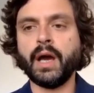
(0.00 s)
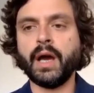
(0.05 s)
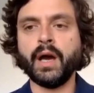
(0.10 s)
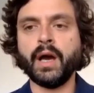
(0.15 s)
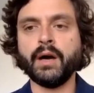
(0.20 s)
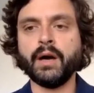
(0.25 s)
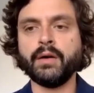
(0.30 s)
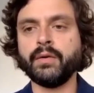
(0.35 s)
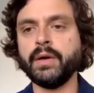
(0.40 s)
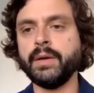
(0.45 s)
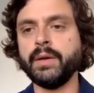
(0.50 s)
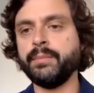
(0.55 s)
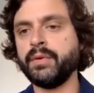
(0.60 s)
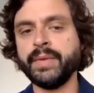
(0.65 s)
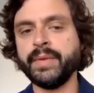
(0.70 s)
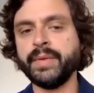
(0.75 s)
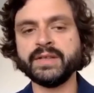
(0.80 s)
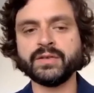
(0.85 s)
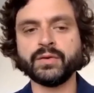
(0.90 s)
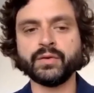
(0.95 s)
how to
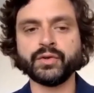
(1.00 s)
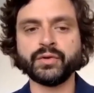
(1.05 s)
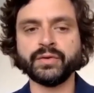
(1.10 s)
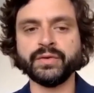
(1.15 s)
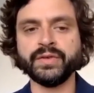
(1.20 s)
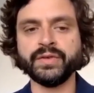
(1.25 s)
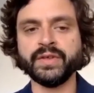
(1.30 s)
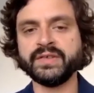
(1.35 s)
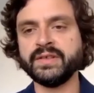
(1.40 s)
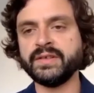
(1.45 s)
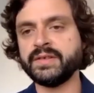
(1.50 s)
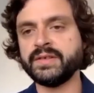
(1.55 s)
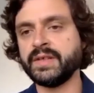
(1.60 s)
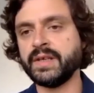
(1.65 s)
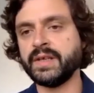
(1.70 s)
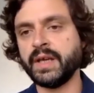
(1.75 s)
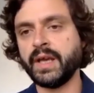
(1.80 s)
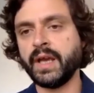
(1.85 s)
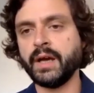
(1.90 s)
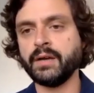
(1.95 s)
implement social
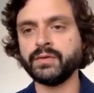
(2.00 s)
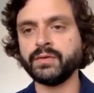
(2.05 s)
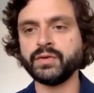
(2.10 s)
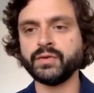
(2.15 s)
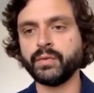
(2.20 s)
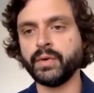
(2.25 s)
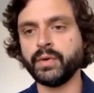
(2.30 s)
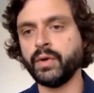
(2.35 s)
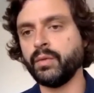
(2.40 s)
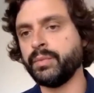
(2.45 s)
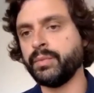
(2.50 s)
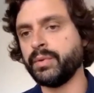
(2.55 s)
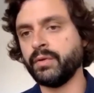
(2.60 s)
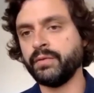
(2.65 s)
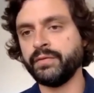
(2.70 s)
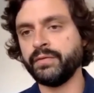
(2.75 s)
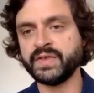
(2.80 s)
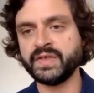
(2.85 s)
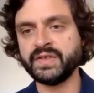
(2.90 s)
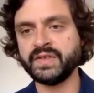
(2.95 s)
distancing, how to reopen
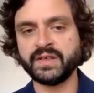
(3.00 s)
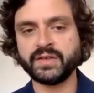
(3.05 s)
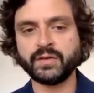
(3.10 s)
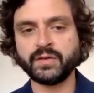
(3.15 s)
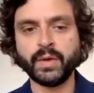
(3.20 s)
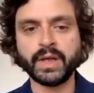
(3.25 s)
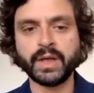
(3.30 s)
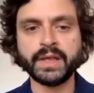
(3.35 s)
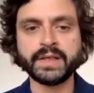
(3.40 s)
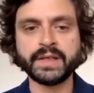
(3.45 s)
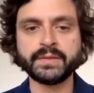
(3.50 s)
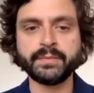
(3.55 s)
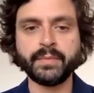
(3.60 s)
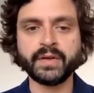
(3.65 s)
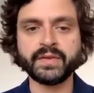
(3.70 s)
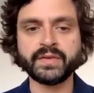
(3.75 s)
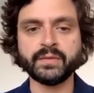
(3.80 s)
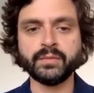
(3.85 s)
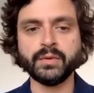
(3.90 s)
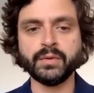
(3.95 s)
offices as quickly as
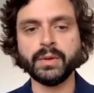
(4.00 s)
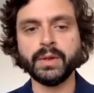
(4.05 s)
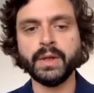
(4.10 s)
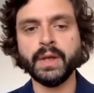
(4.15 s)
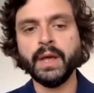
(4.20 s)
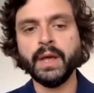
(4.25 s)
possible.